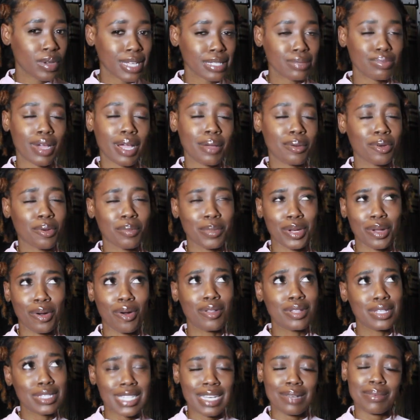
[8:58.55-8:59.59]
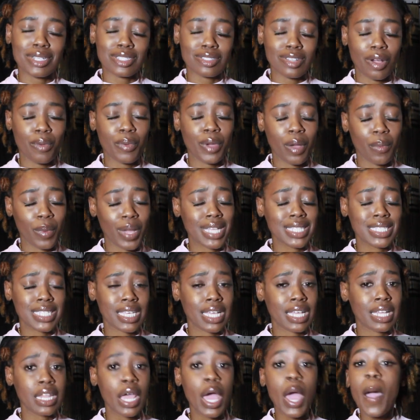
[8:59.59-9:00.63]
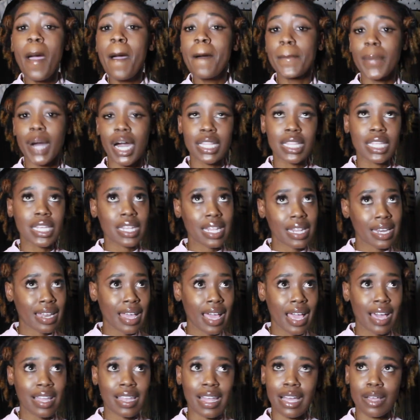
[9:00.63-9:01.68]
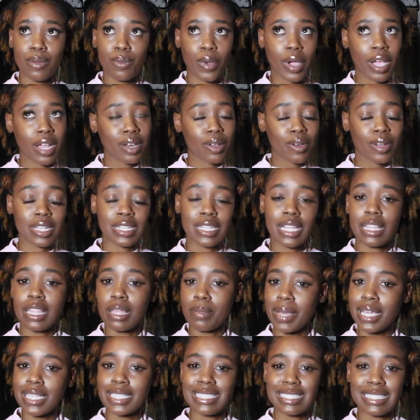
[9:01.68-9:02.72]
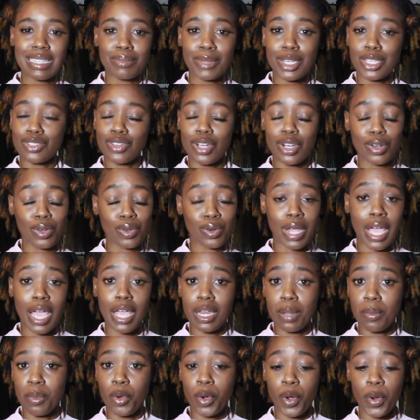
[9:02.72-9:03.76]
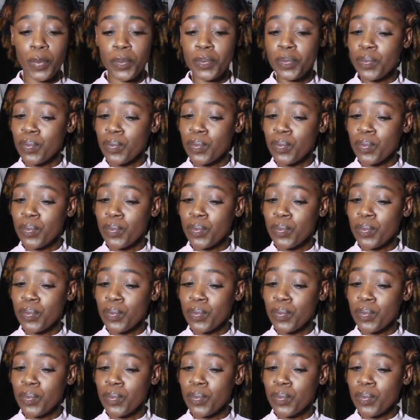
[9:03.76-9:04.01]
That's probably gonna be the only time I start wearing wigs again. But other than that, like wearing it on a daily basis, I'm not trying to do that anymore.